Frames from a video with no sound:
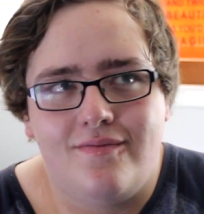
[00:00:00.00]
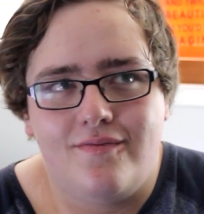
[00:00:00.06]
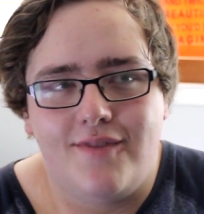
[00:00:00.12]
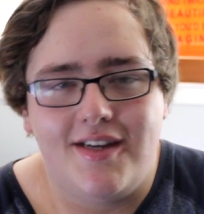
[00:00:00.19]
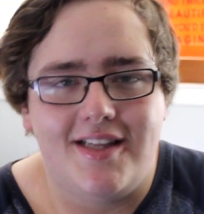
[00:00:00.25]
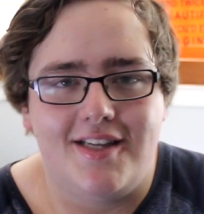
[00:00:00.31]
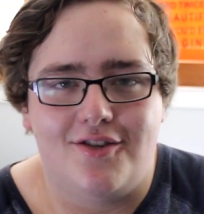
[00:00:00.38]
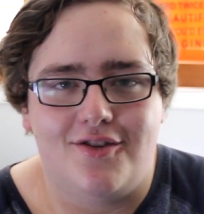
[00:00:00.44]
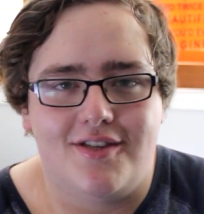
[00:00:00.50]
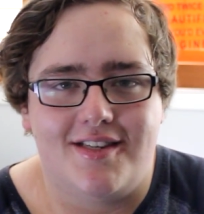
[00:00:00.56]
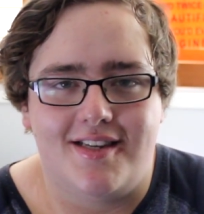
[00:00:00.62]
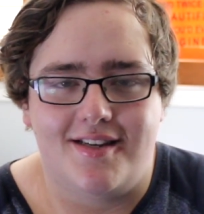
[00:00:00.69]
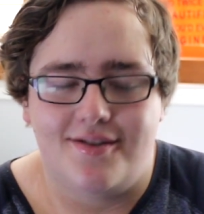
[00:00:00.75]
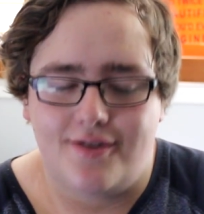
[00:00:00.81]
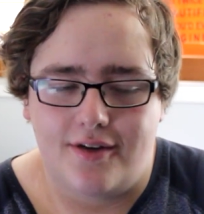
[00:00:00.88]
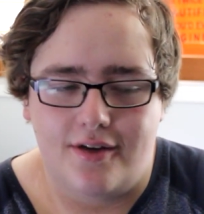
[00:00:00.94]
really
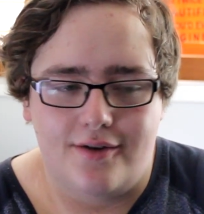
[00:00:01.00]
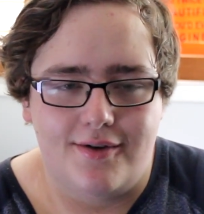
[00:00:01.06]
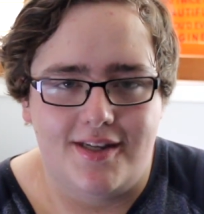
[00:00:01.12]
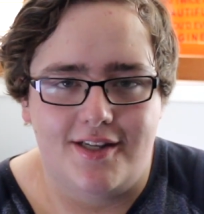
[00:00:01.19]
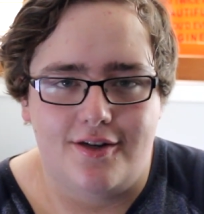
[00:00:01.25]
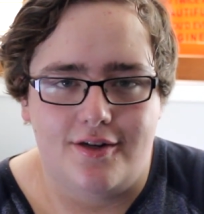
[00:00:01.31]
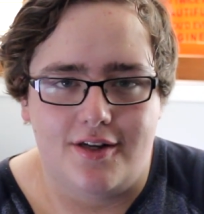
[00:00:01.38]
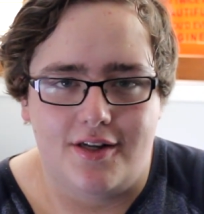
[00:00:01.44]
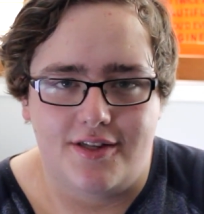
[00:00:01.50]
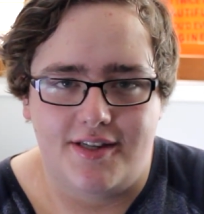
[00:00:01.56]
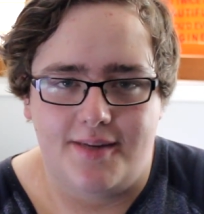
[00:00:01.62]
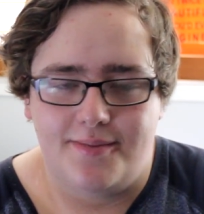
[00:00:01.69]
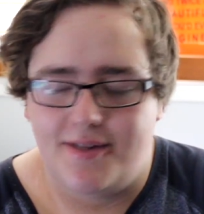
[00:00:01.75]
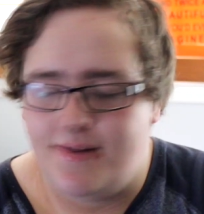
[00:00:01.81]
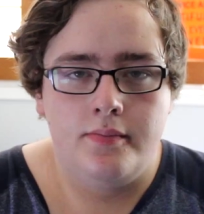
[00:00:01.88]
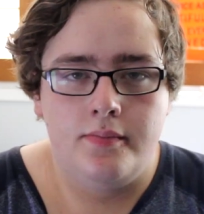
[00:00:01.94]
interesting. It's got a really good
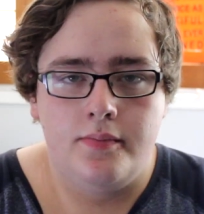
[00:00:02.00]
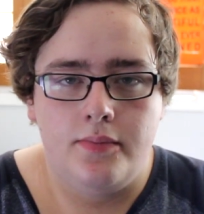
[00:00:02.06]
concept.